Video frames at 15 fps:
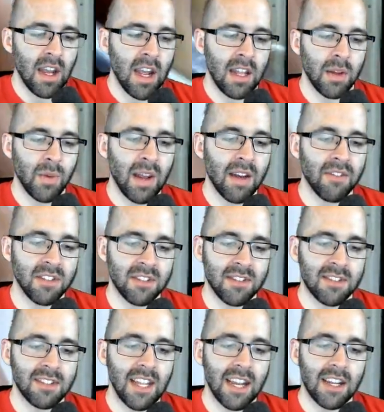And then we have a
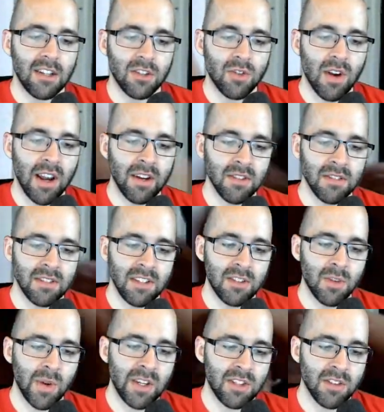second triangle
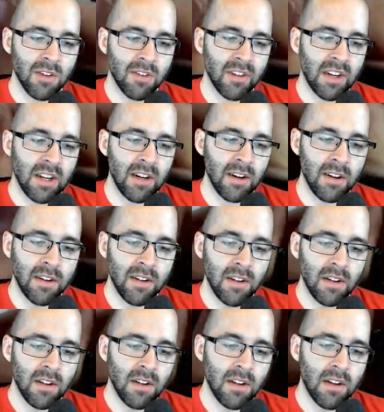situation over here.
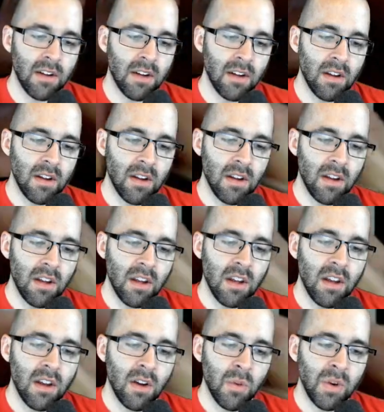
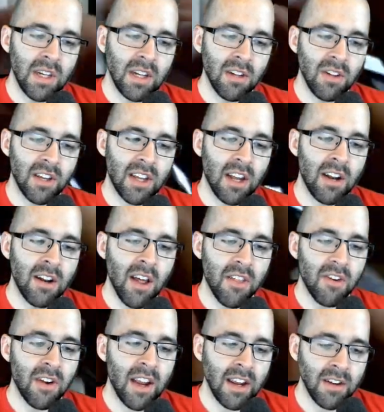We need to look at
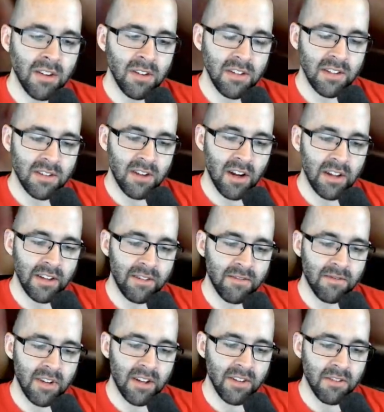another angle. Let's call it,
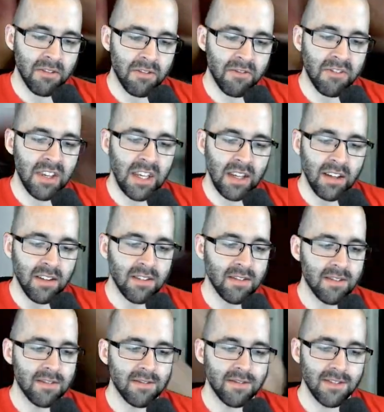I don't know, phi
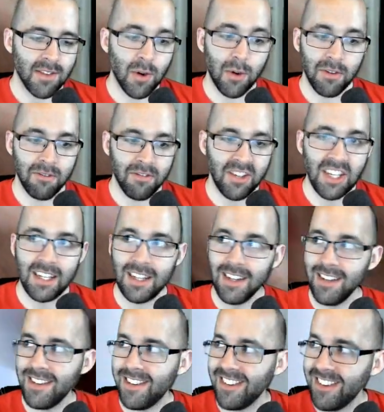or v,
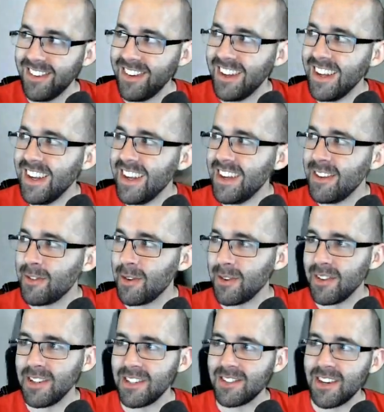if we're
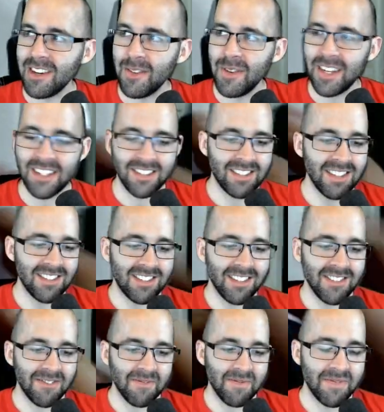really trying to be
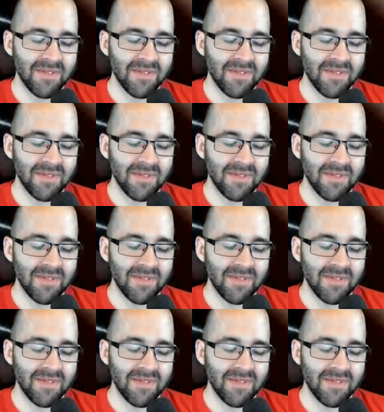consistent.